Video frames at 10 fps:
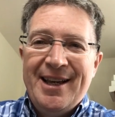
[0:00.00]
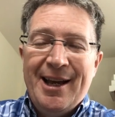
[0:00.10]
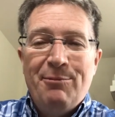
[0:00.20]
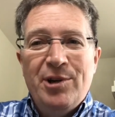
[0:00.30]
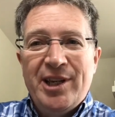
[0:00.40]

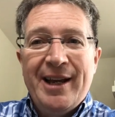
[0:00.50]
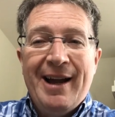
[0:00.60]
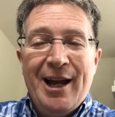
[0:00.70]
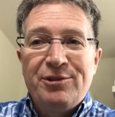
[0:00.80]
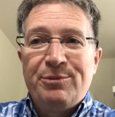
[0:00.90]
and working
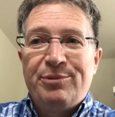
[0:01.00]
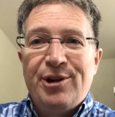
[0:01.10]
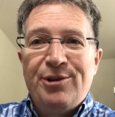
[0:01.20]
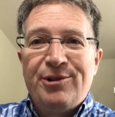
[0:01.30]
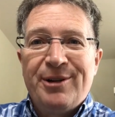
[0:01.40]
out how to
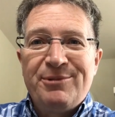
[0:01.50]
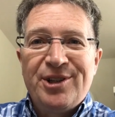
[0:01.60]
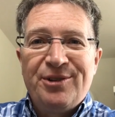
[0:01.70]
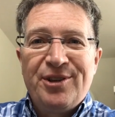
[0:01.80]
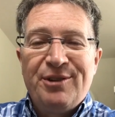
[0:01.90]
program
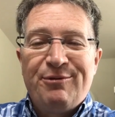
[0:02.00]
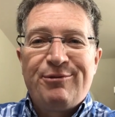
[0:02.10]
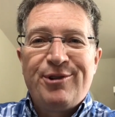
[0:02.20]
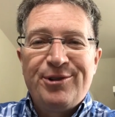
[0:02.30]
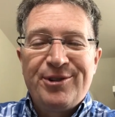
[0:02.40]
so that the
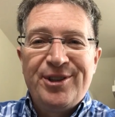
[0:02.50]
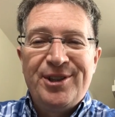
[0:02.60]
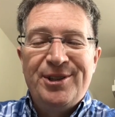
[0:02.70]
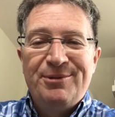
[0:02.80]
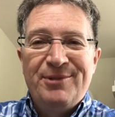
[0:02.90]
frog that
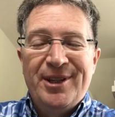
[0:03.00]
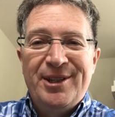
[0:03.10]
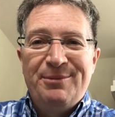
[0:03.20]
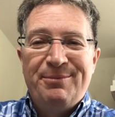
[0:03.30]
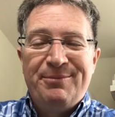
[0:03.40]
you